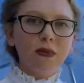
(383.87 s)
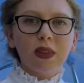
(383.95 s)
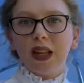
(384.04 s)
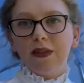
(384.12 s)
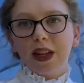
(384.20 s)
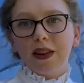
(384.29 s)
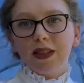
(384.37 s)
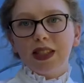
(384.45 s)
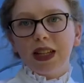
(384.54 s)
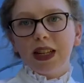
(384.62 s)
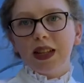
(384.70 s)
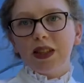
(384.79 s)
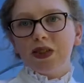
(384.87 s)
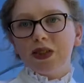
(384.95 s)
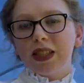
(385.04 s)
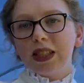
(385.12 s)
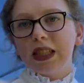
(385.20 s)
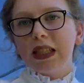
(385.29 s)
giving out seeds or
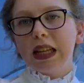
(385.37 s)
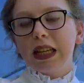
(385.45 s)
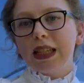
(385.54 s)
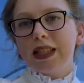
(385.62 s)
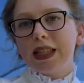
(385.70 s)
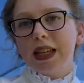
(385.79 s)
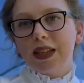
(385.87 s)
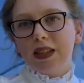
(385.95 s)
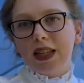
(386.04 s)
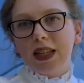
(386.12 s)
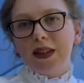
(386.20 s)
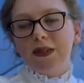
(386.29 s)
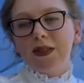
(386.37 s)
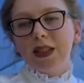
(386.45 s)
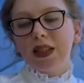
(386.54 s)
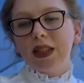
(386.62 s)
seedlings as gifts